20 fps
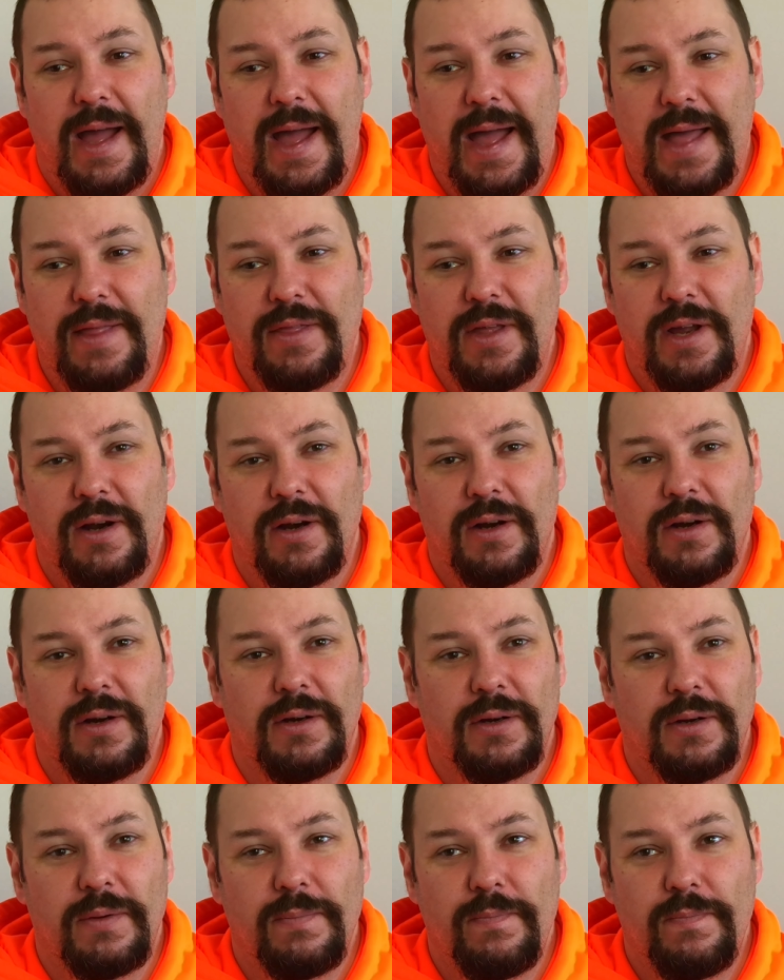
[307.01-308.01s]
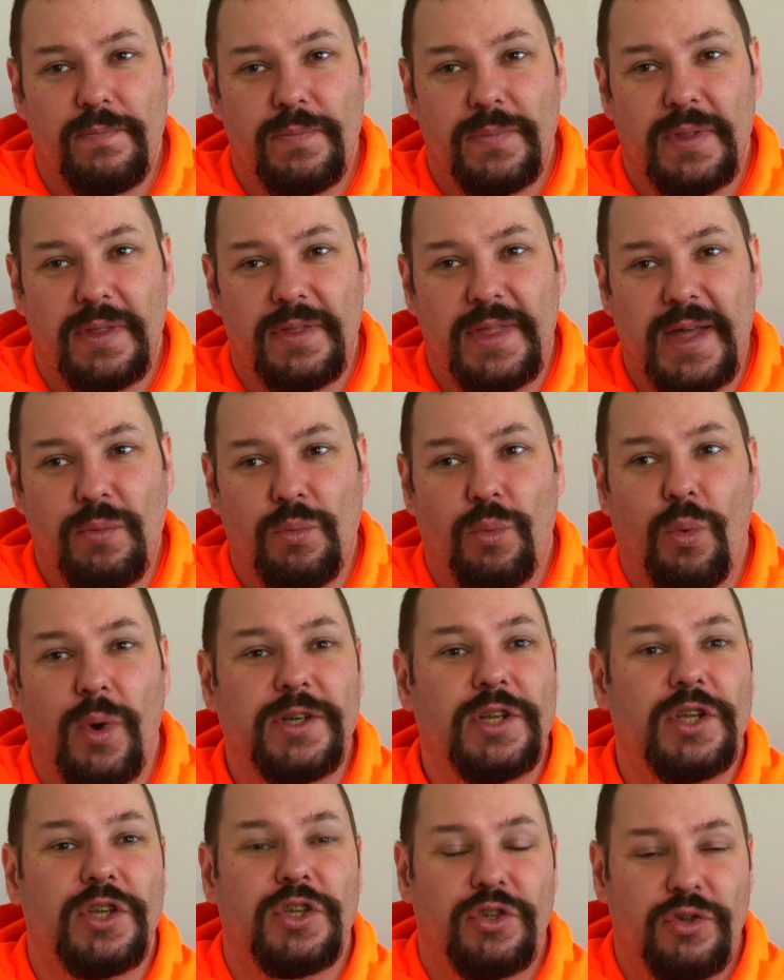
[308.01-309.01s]
and they
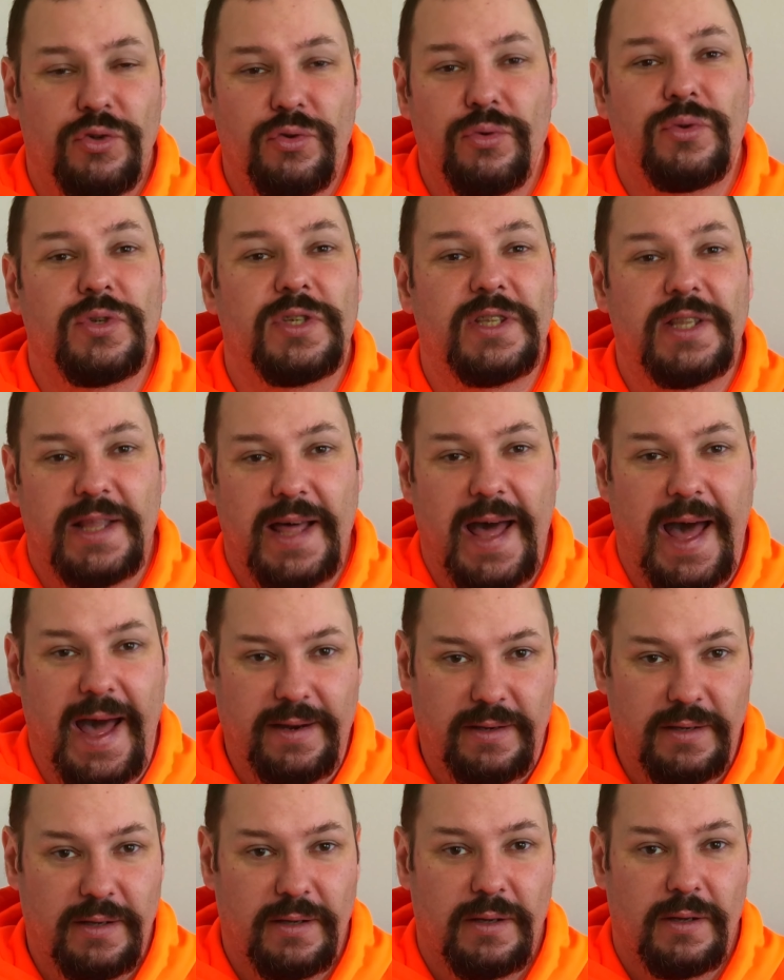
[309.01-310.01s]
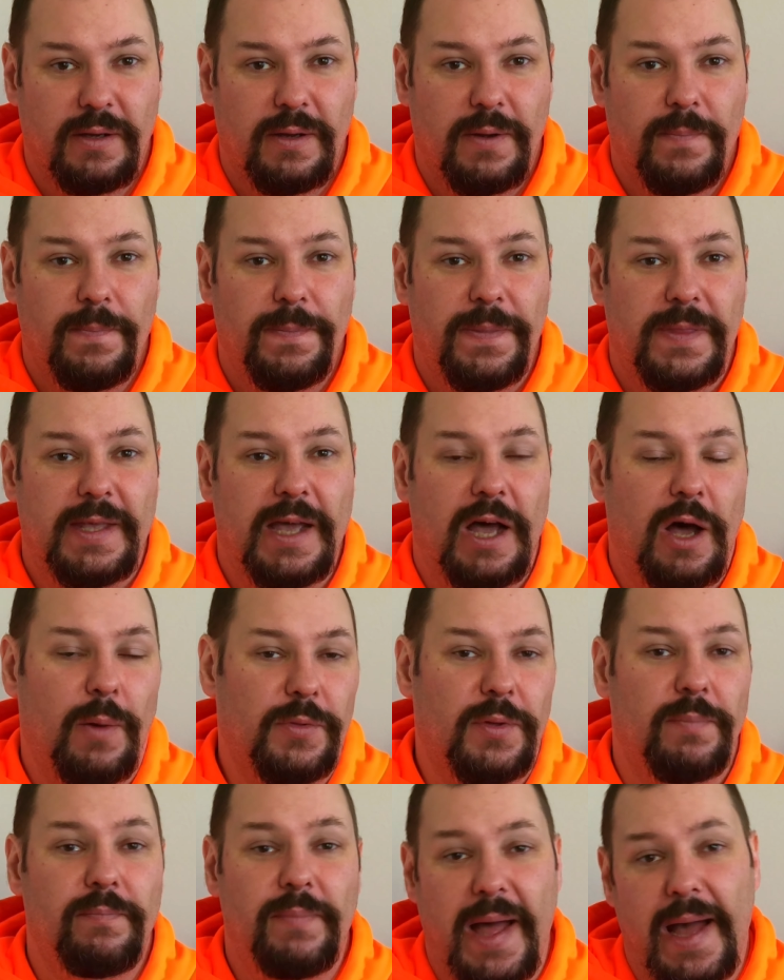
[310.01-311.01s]
want to use that to help
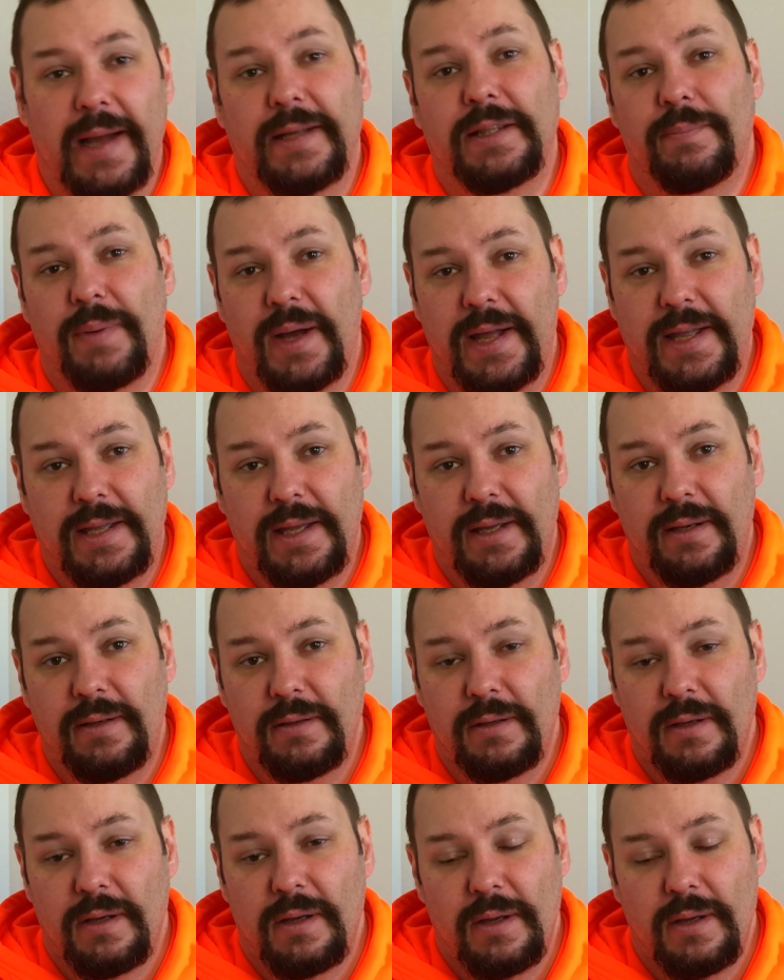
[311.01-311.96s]
them back the bike in,